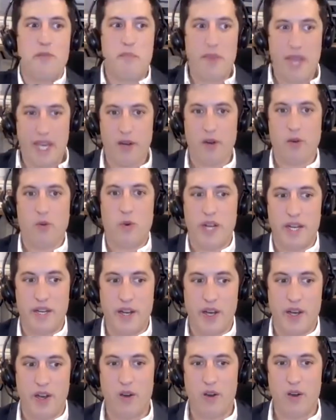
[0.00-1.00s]
bigger
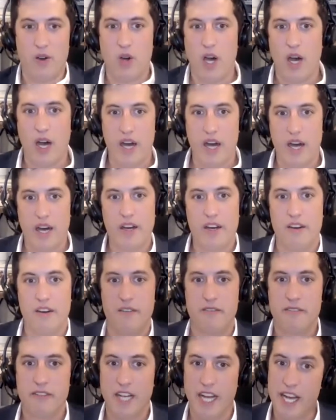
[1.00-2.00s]
window of,
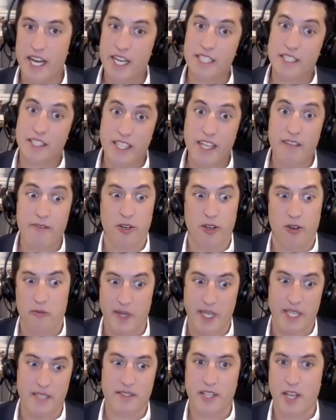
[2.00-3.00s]
and it's difficult
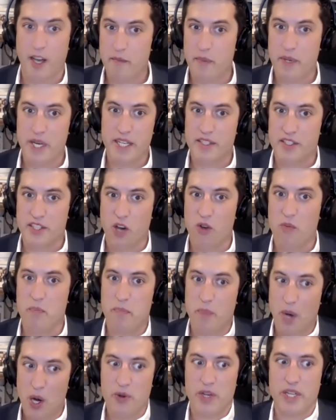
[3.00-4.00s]
because companies don't
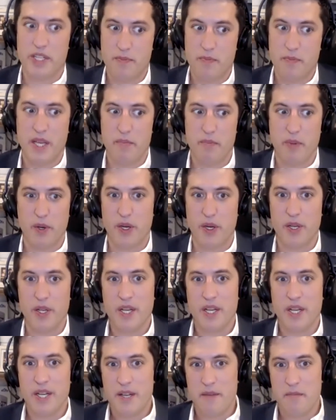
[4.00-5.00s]
bonus people
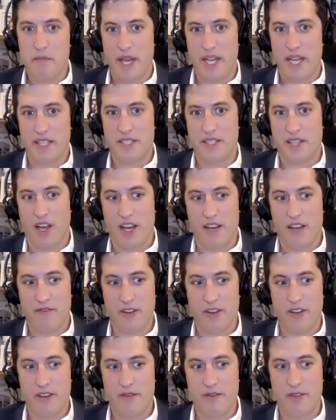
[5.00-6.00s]
based off
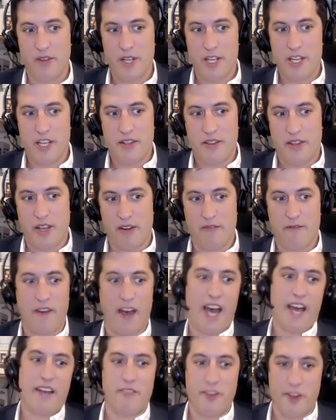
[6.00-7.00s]
of their
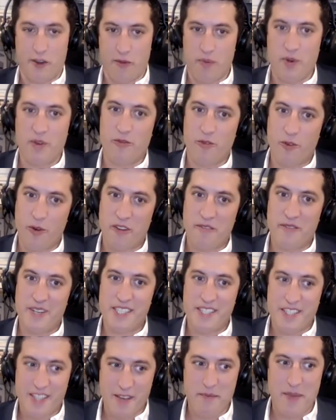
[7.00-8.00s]
5-year
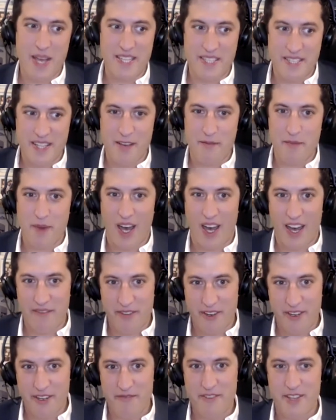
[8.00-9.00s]
performance. They base them
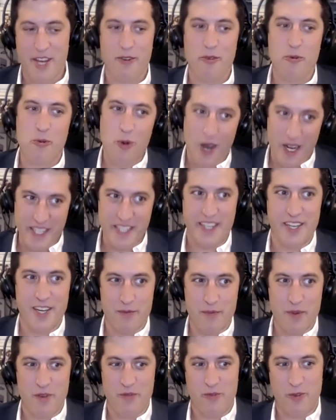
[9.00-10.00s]
off of their 1-year
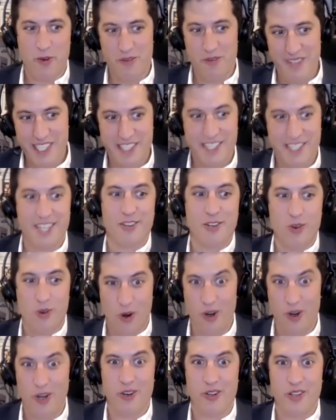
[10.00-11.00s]
performance, their
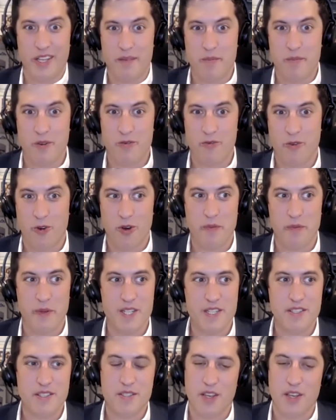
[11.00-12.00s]
quarterly
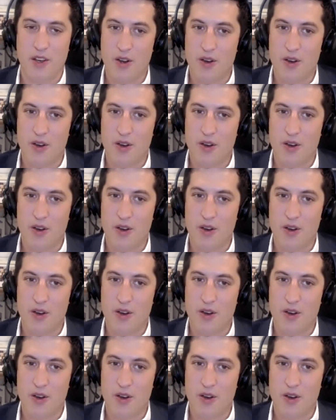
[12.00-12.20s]
performance. So